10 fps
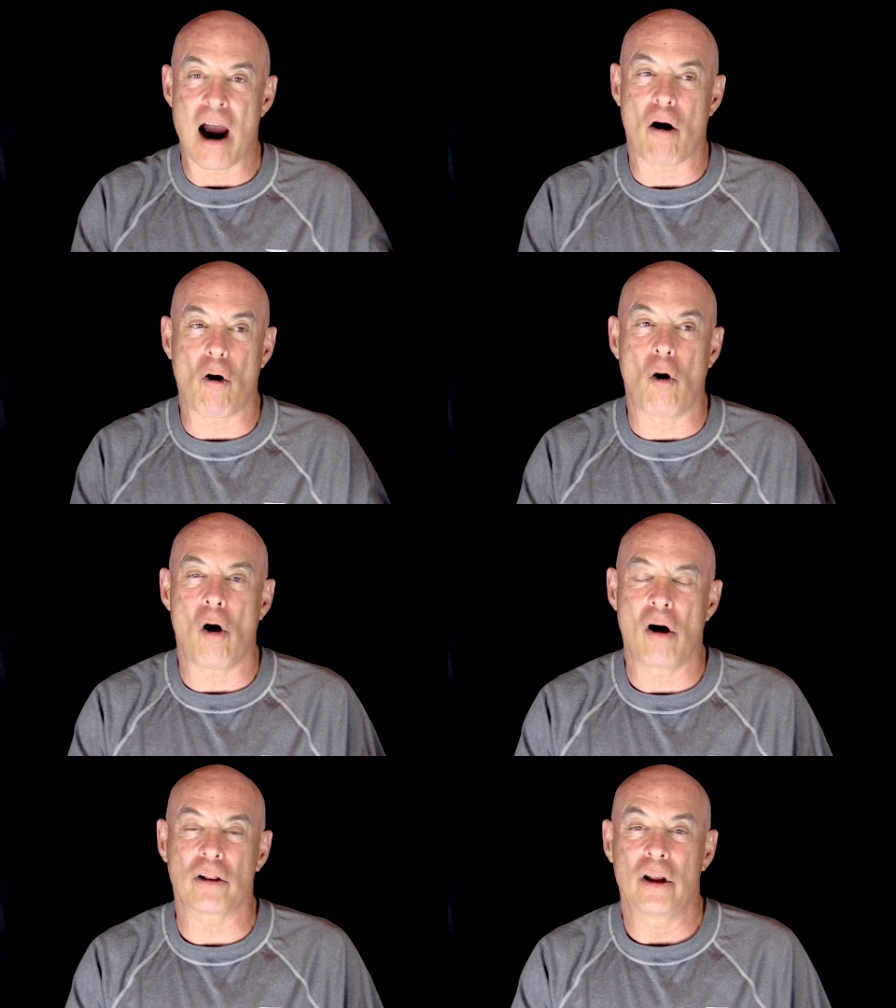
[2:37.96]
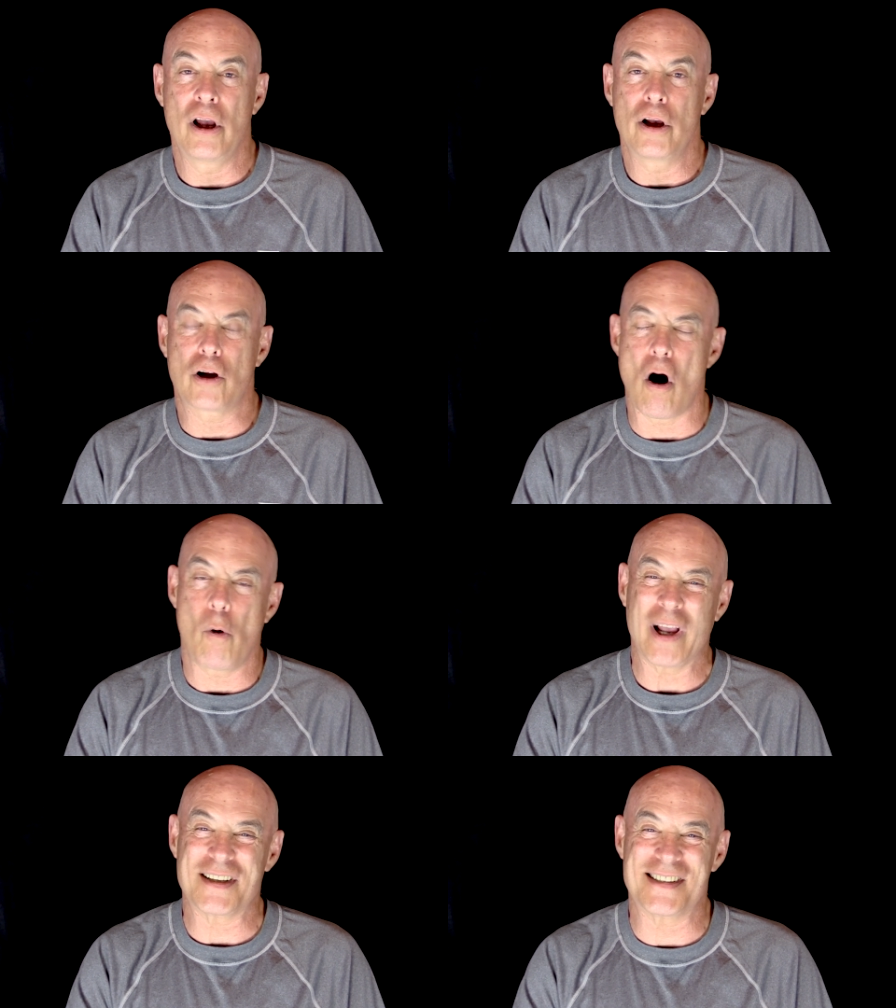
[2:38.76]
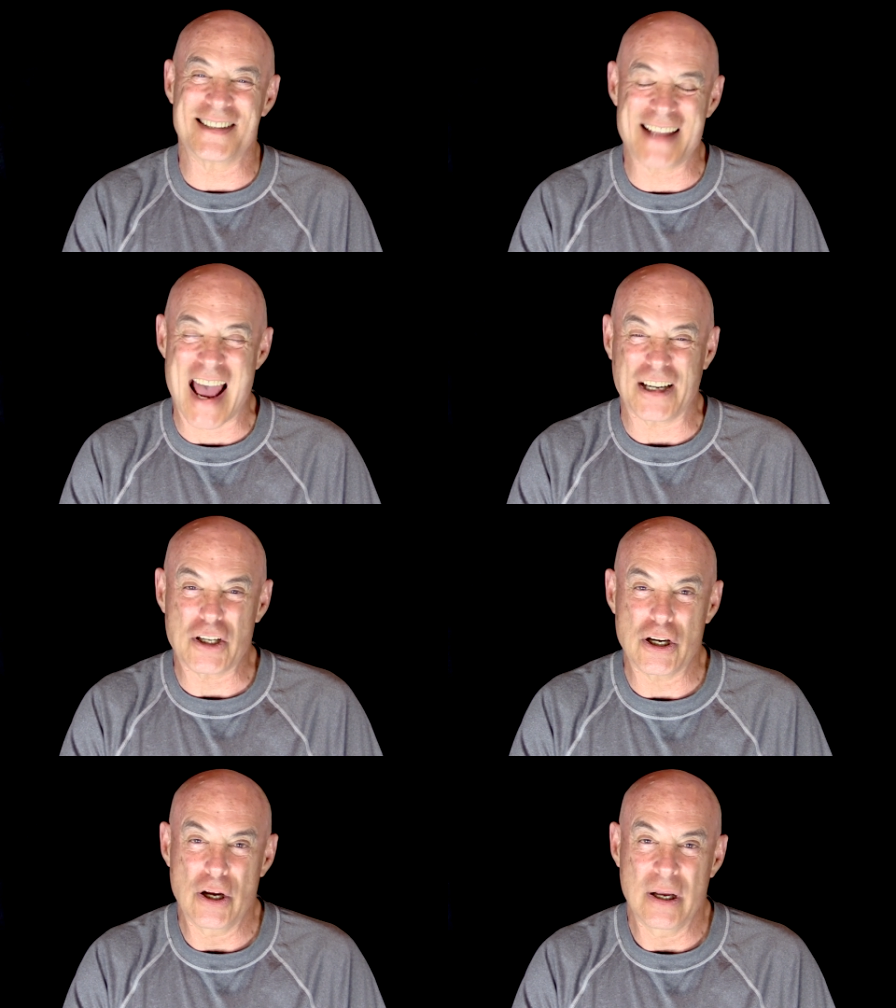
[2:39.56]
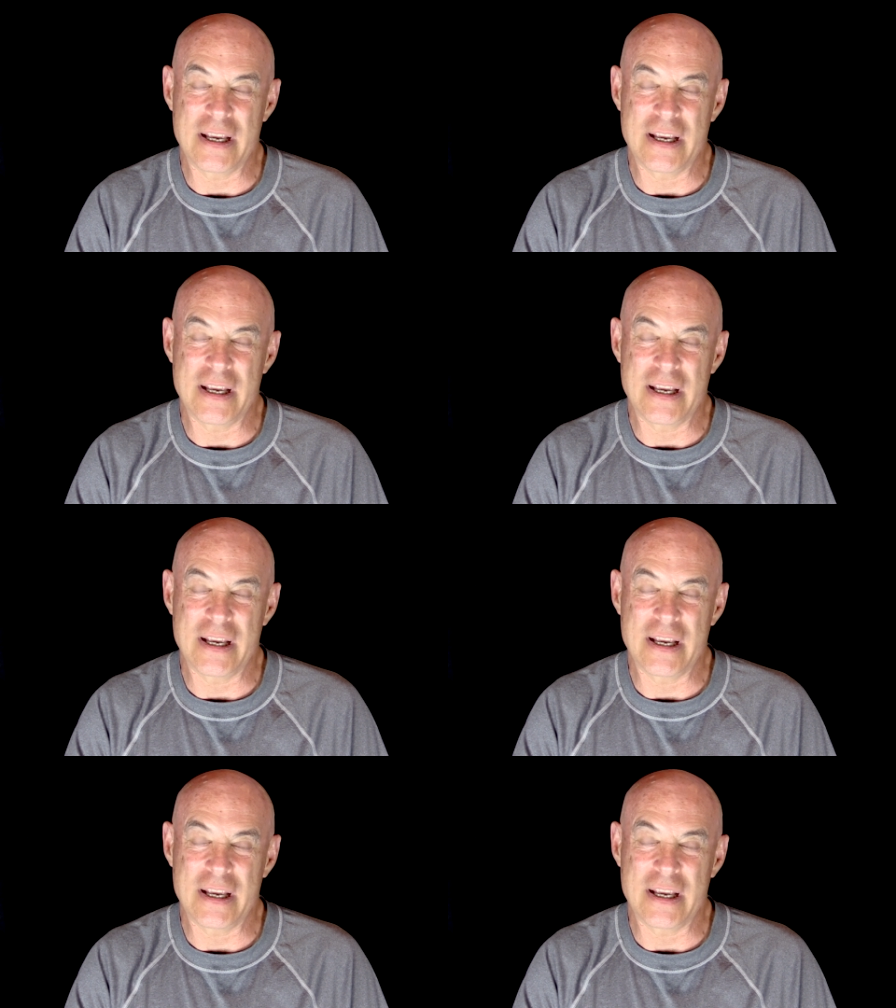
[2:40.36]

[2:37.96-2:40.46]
are all coexistent,